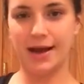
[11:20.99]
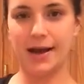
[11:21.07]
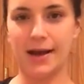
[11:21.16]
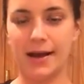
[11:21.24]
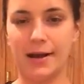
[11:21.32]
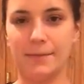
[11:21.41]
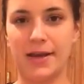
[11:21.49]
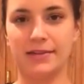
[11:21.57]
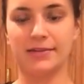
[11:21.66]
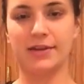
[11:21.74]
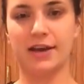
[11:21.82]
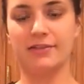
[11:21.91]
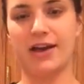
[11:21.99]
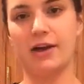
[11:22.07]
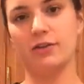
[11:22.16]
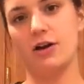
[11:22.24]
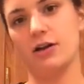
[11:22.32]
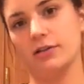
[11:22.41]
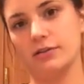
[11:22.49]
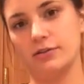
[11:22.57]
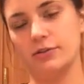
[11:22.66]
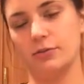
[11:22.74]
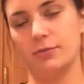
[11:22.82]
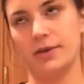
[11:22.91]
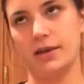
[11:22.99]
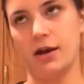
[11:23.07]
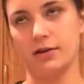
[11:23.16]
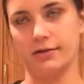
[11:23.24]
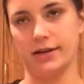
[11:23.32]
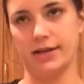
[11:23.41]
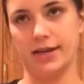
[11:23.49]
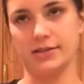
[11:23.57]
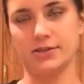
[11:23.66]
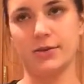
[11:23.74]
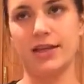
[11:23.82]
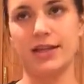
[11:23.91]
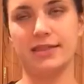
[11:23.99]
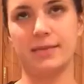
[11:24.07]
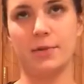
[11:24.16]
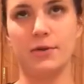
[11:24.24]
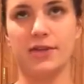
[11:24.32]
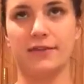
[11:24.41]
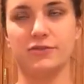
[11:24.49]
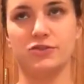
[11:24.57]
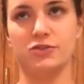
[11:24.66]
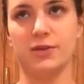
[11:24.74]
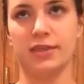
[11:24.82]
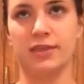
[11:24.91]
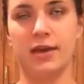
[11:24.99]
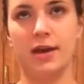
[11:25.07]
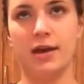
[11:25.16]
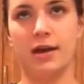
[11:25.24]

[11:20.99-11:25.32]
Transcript: and kind of how long you'll be hungry again. So they both have to do with